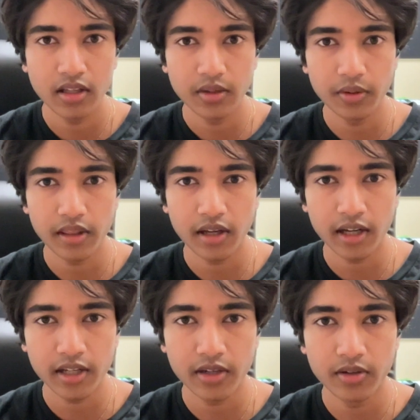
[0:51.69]
with
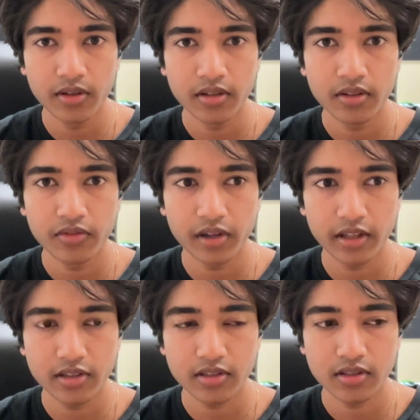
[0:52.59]
audio for
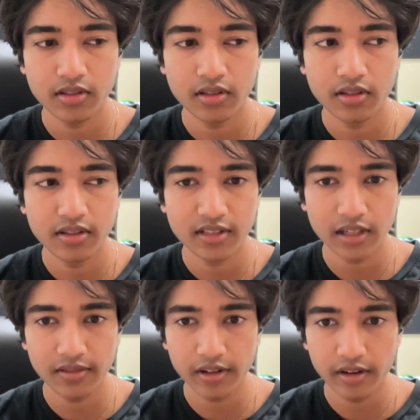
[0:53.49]
each set
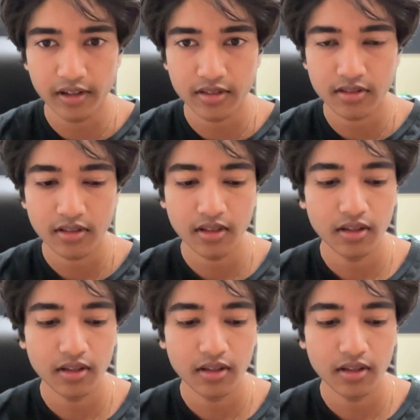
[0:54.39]
of lyrics.